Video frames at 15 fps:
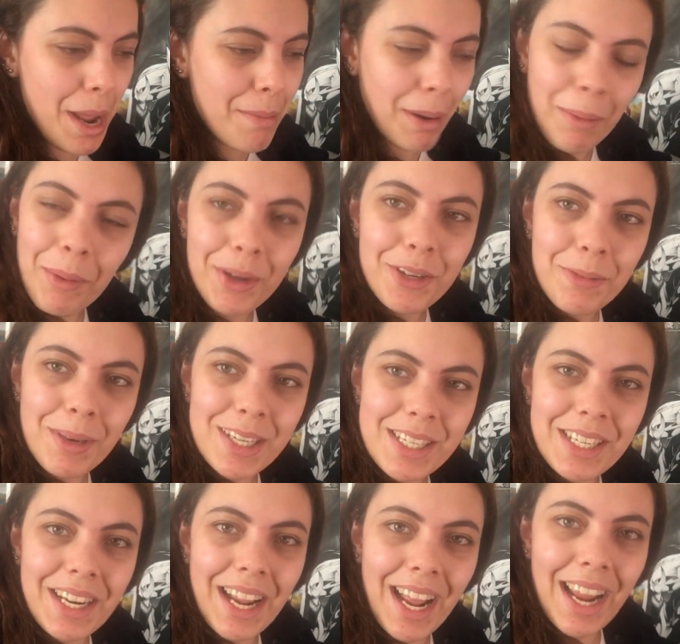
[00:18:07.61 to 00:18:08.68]
Probably won't do
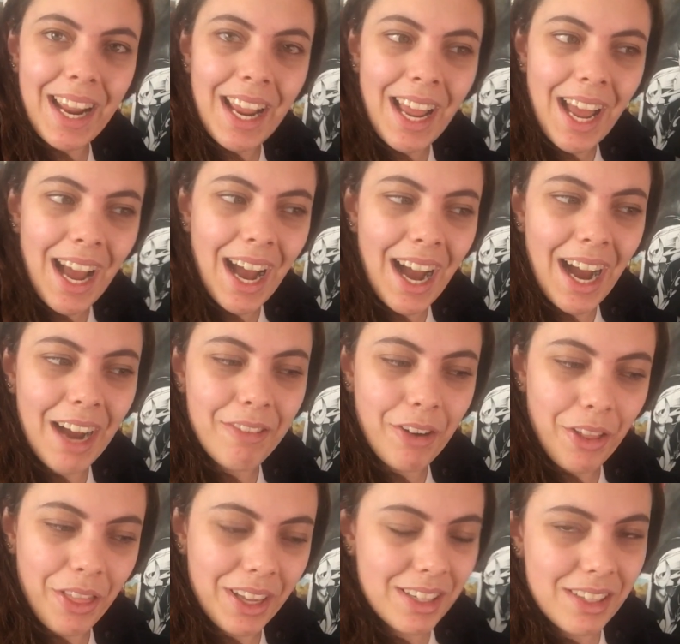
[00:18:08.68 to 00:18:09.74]
much today. I've
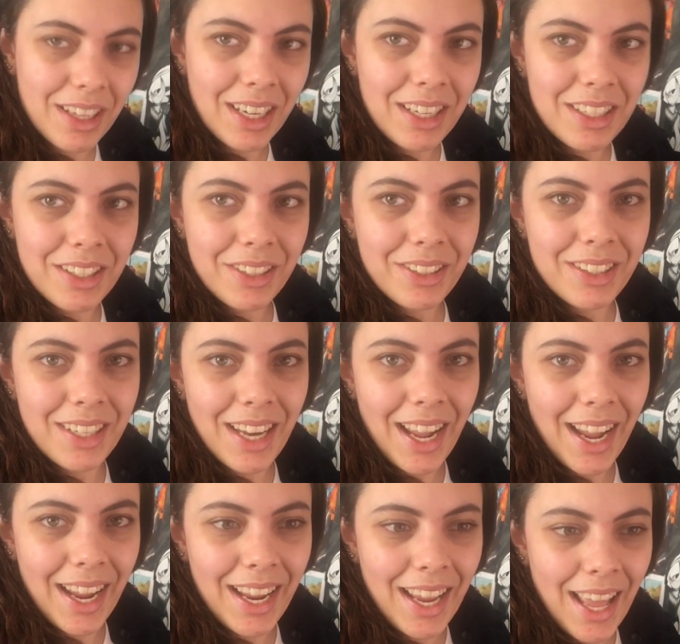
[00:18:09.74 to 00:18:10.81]
got things I need to do
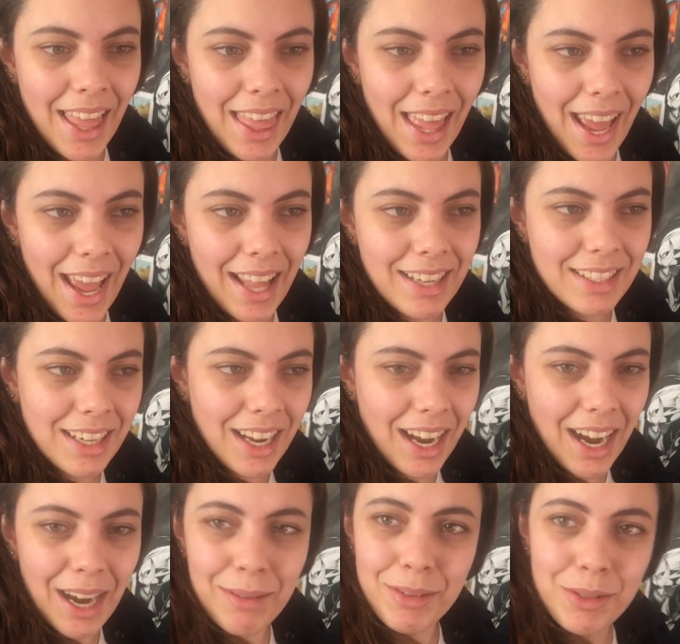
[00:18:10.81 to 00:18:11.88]
today, and
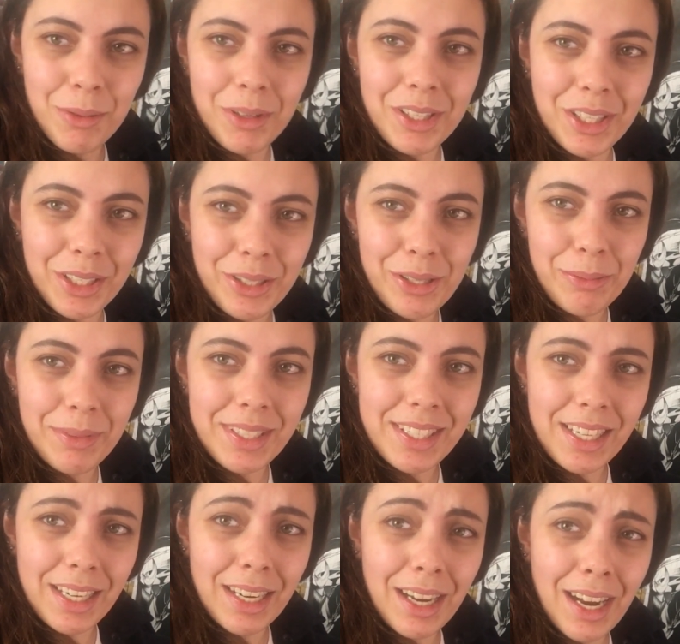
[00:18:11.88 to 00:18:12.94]
I'm just watching YouTube
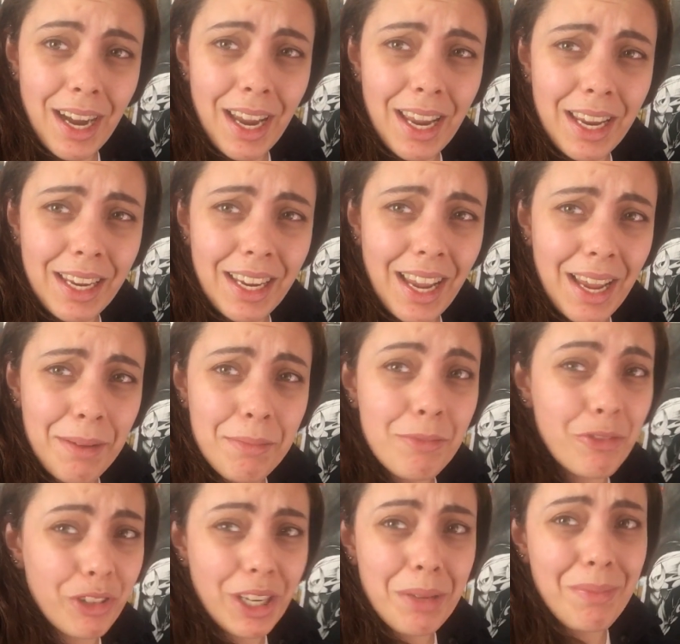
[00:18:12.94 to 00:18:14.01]
instead. I am
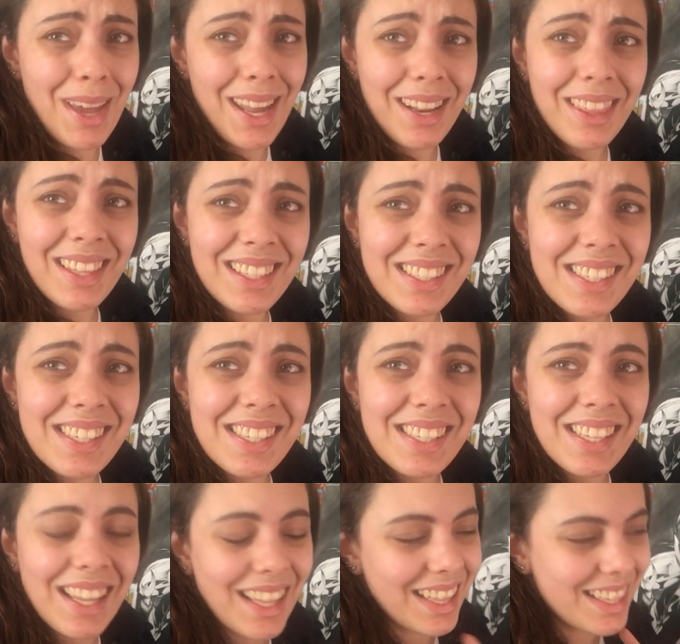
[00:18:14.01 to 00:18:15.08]
really bad at this.